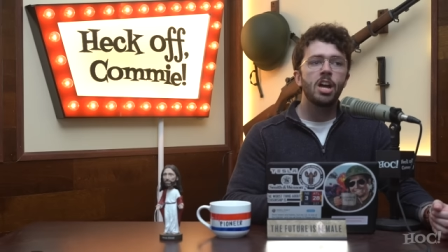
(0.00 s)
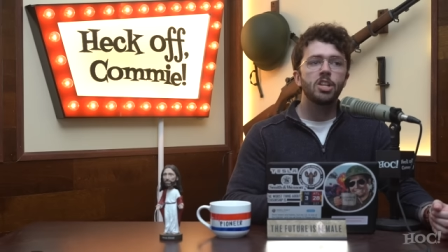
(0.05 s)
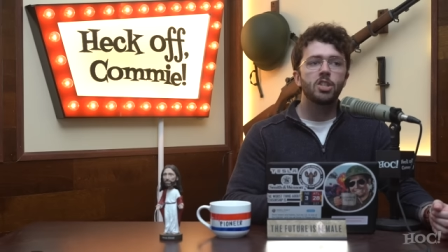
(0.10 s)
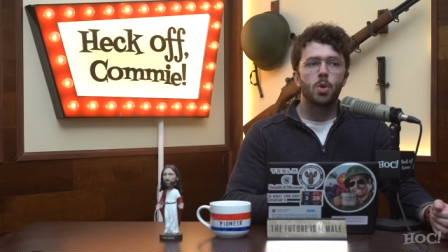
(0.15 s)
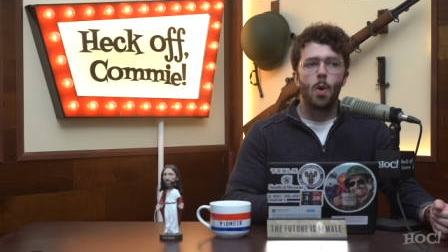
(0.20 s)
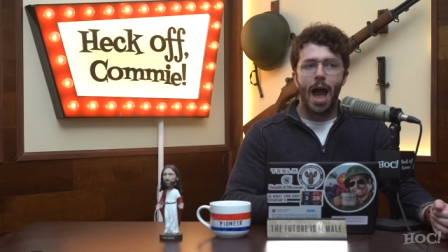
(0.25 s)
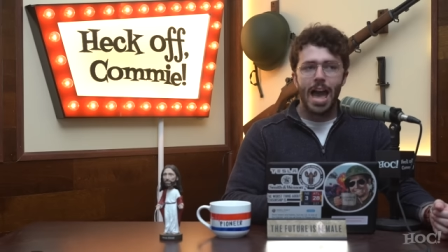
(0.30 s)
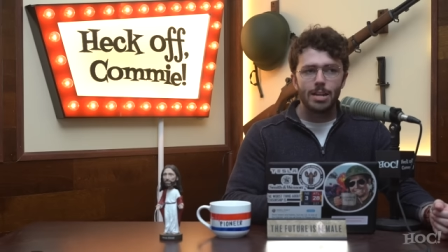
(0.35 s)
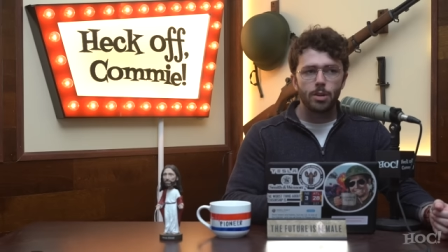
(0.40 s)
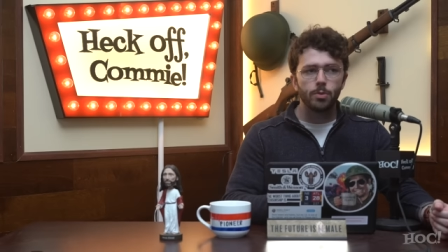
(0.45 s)

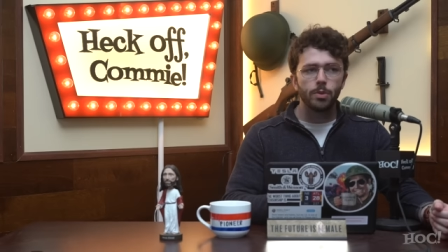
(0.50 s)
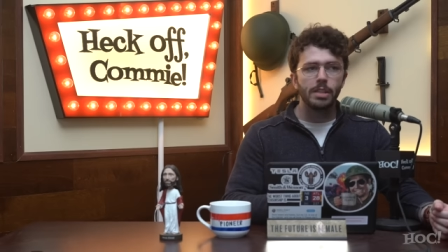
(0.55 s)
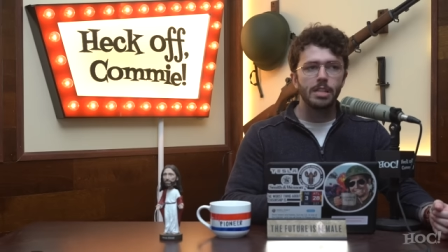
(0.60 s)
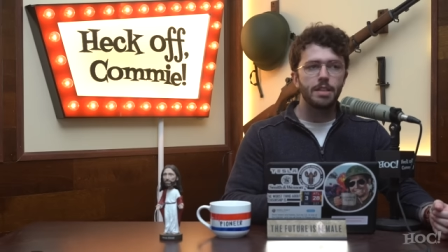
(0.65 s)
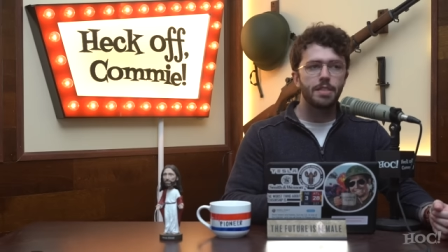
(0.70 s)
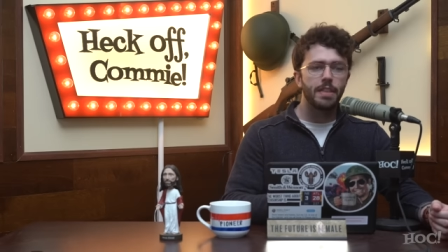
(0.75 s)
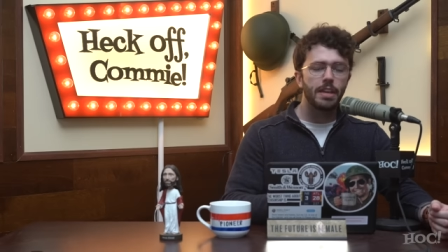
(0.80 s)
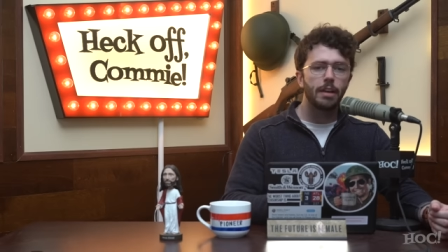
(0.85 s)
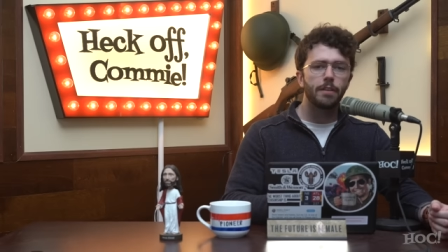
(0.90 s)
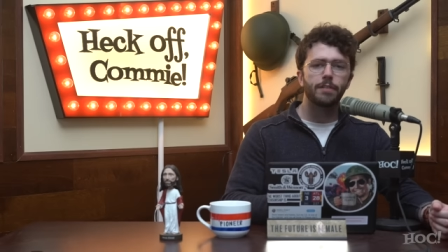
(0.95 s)
So I don't
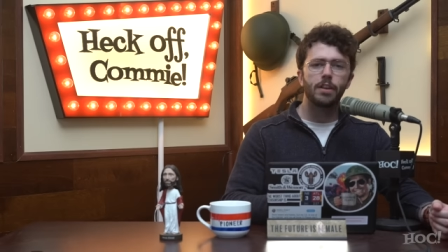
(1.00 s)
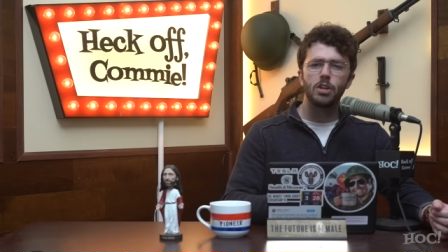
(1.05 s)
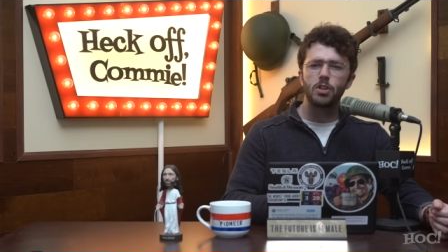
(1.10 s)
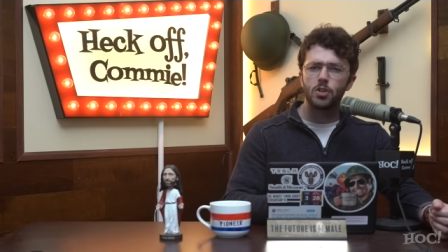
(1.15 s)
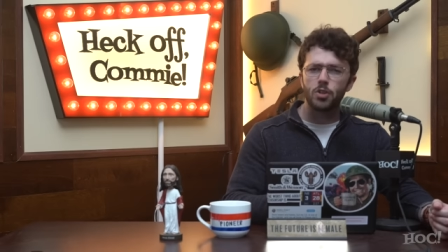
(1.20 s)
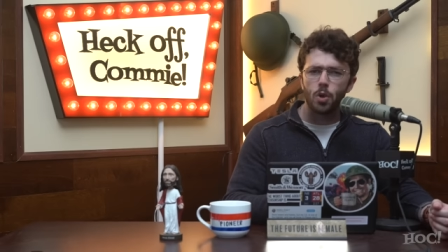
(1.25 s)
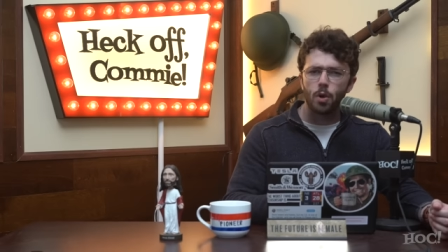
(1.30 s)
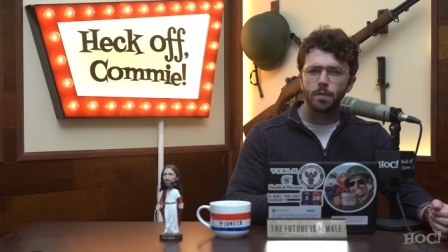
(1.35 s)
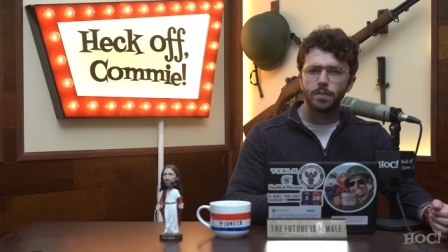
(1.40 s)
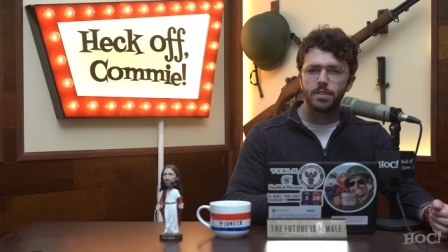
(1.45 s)
really think of
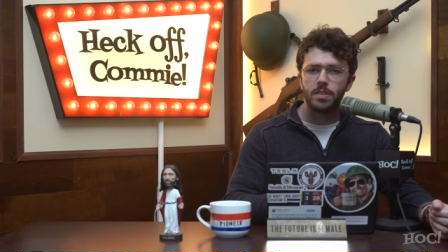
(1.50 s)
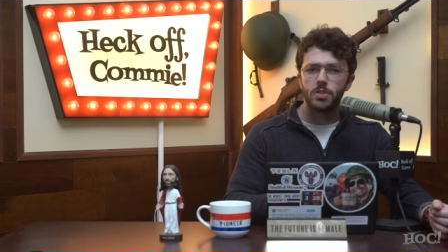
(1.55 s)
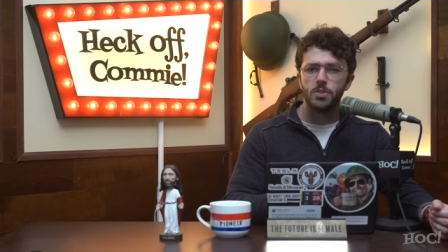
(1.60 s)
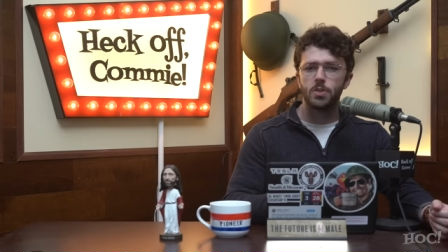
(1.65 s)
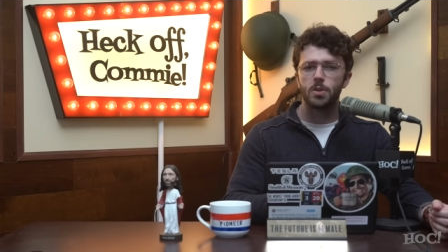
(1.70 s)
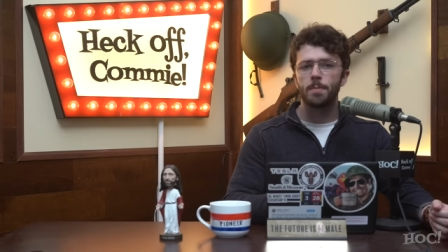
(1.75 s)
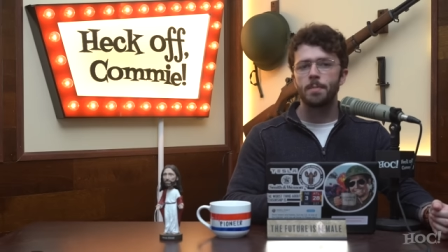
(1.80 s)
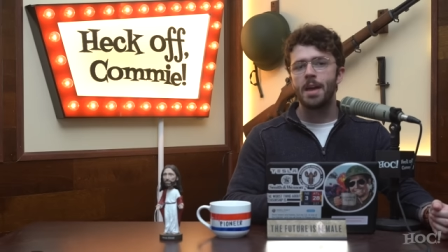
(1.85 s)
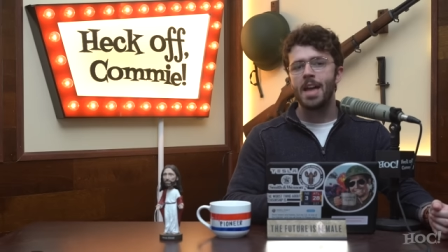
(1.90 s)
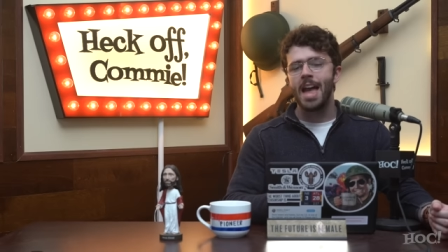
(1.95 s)

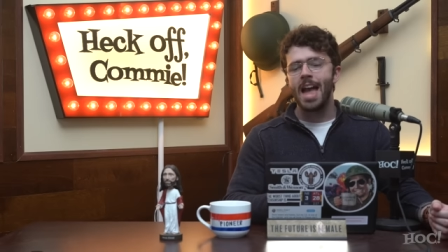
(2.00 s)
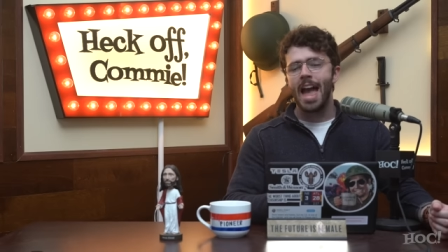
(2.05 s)
conservatism